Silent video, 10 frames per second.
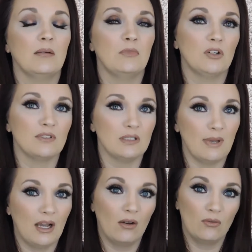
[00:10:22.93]
I'm nervous
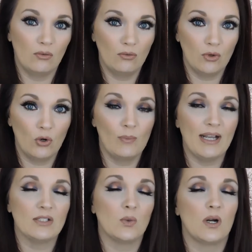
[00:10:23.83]
about going
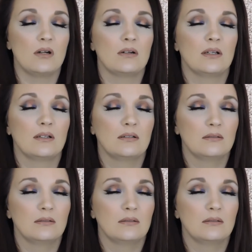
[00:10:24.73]
back to work,